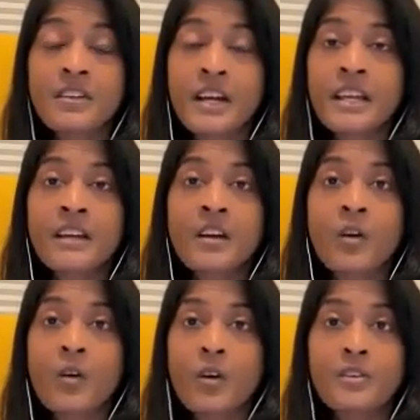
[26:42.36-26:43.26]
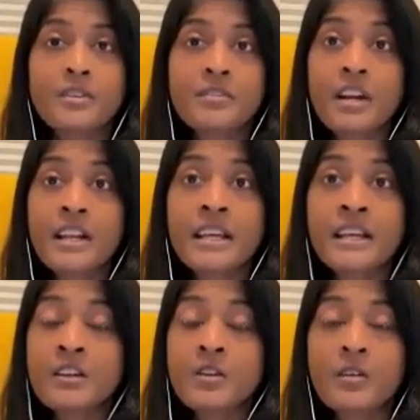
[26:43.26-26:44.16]
right? Or if you're
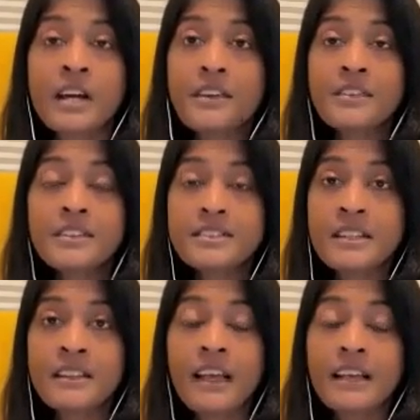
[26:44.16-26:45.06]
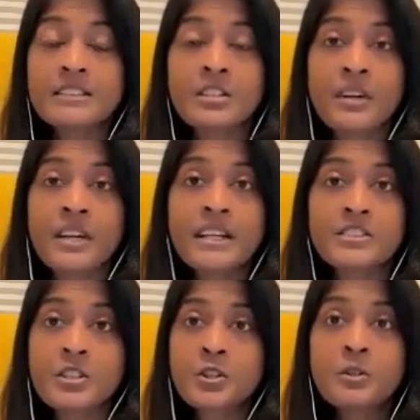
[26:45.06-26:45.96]
running, your health isn't as great
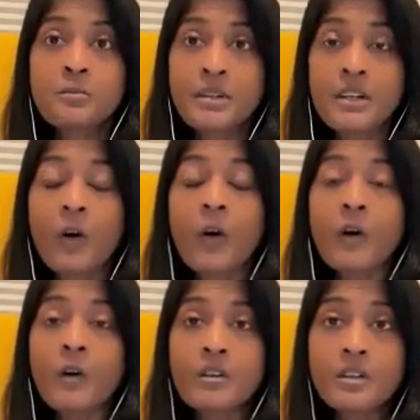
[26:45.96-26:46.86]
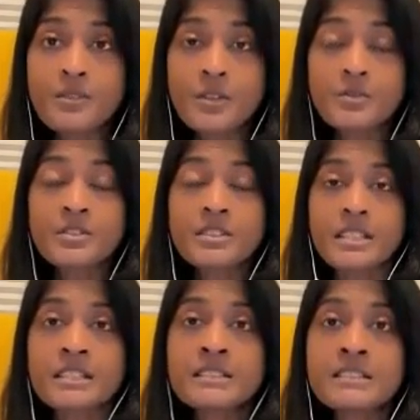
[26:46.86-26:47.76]
as it could be. All of those
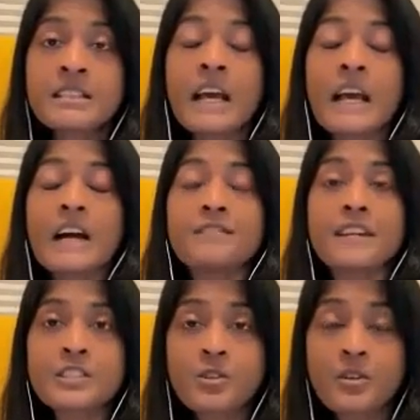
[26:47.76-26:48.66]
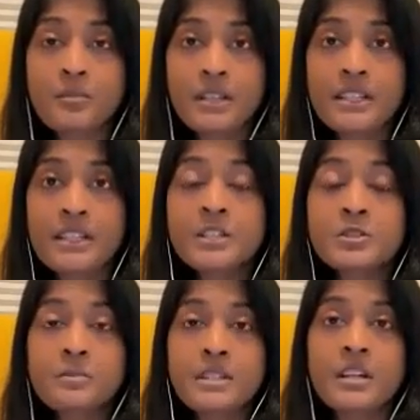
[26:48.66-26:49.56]
things affect your ability
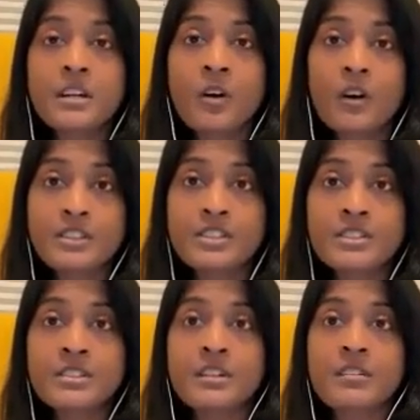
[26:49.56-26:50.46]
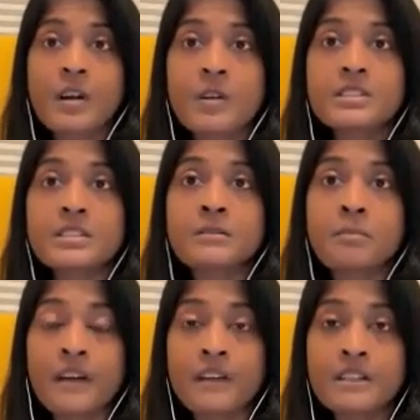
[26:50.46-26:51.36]
to be a conscious, grounded
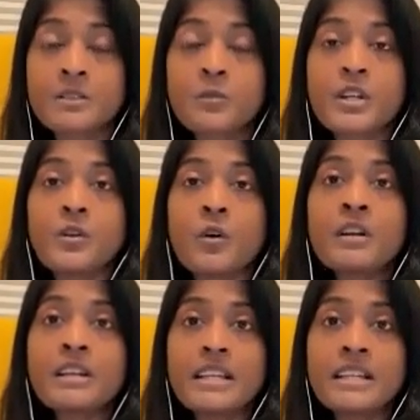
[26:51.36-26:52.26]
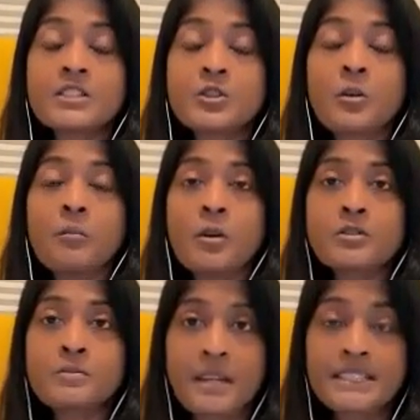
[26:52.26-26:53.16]
parent. When your needs, your
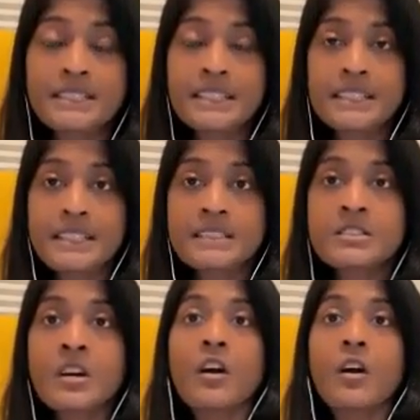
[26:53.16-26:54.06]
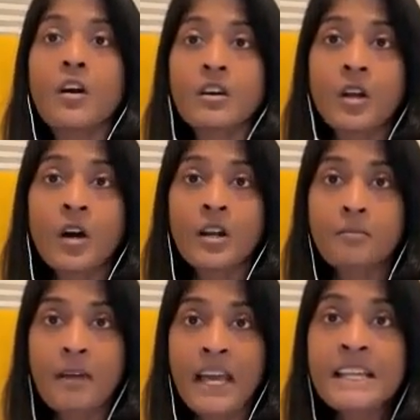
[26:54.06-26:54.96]
most basic needs, are not
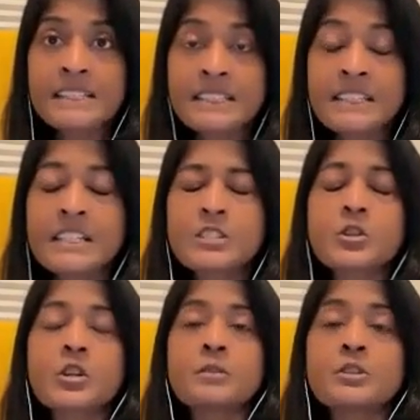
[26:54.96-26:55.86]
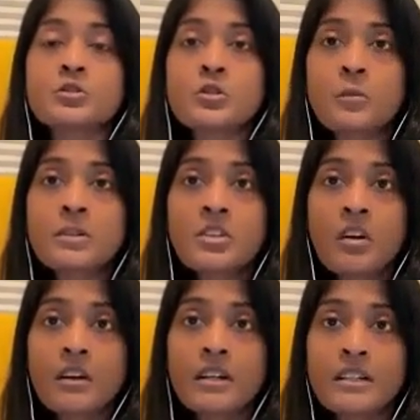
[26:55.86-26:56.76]
met, it's going to be so much
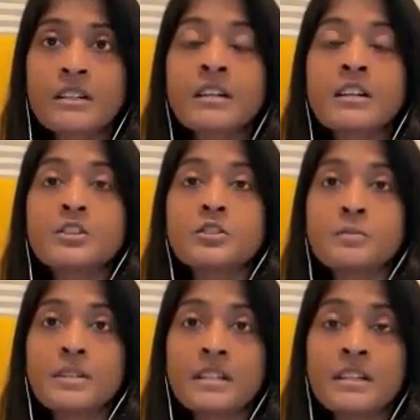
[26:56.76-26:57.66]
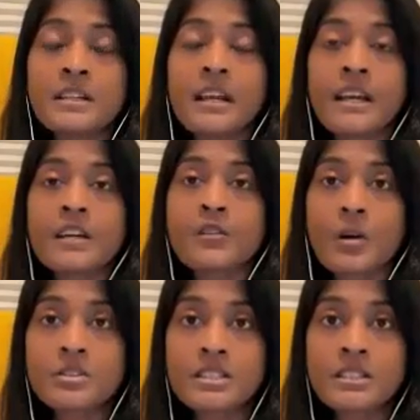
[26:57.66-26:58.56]
harder to be a
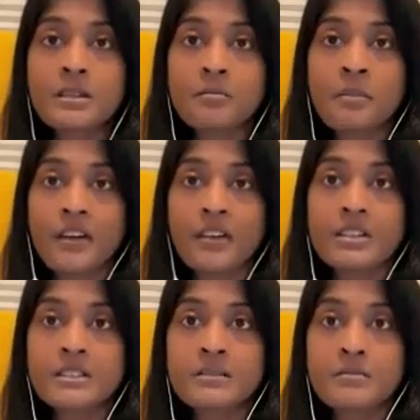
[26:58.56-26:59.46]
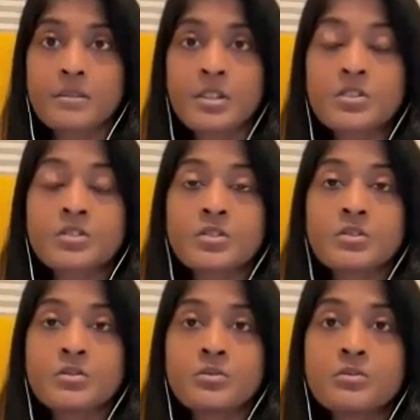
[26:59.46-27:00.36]
grounded parent because
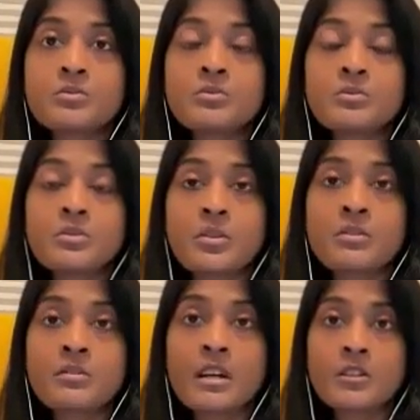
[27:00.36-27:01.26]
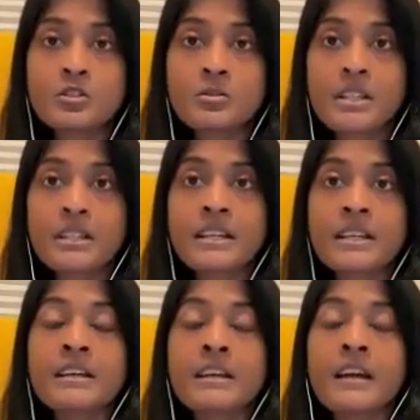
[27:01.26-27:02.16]
you don't
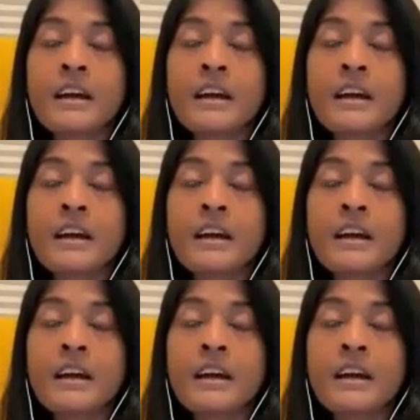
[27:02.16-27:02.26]
ultimately